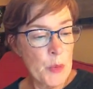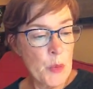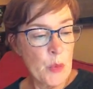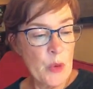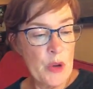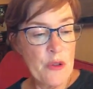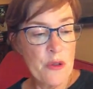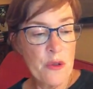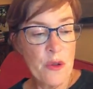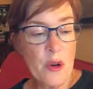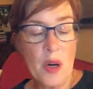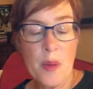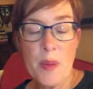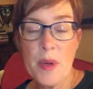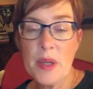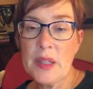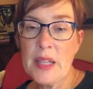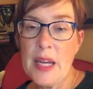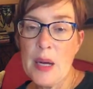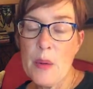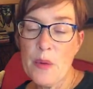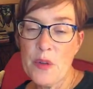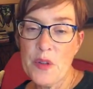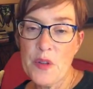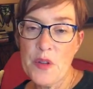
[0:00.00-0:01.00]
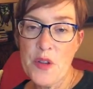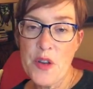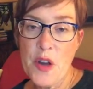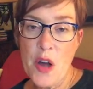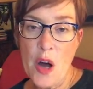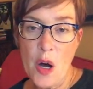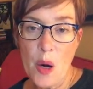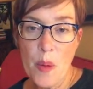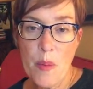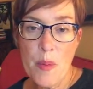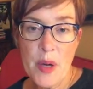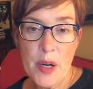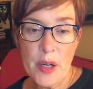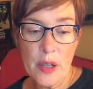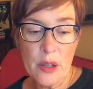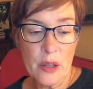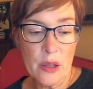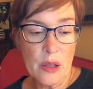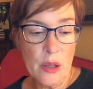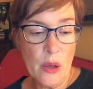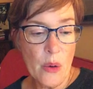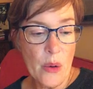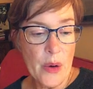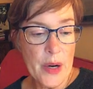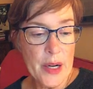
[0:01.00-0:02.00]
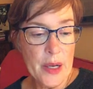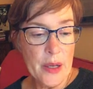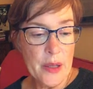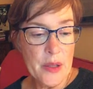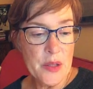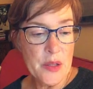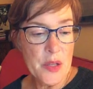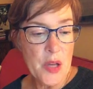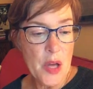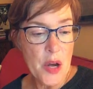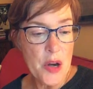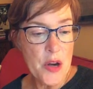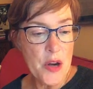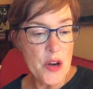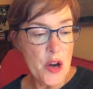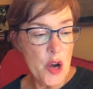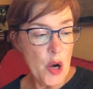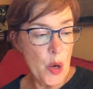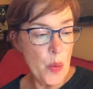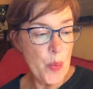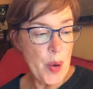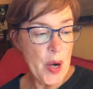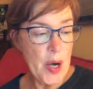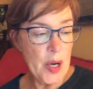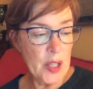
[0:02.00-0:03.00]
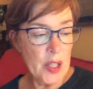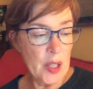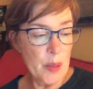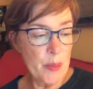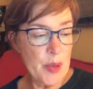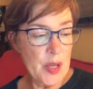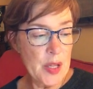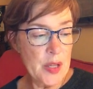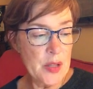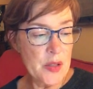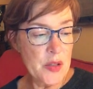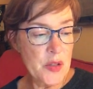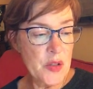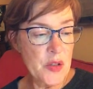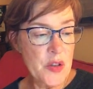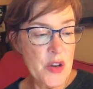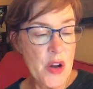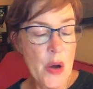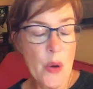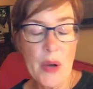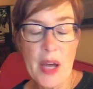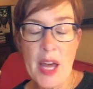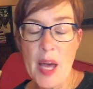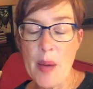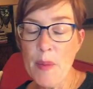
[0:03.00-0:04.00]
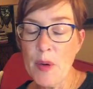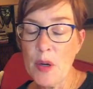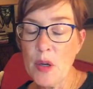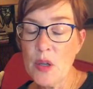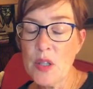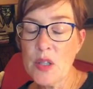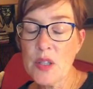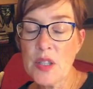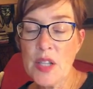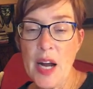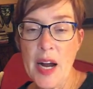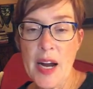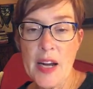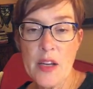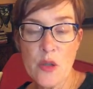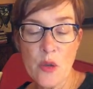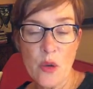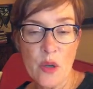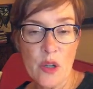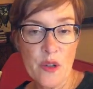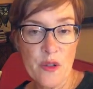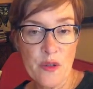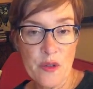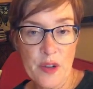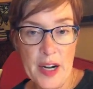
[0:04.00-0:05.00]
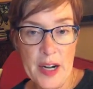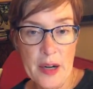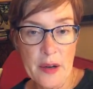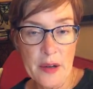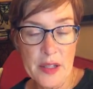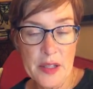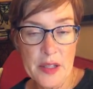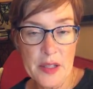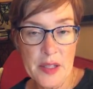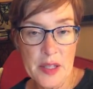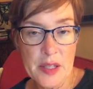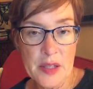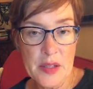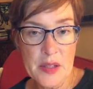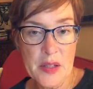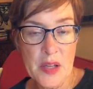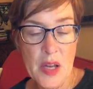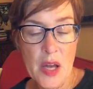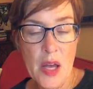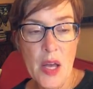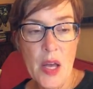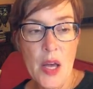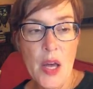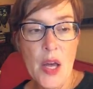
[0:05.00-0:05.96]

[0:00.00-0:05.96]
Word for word: We formulate with no mineral oils, no parabens, no chemical dyes or fragrances.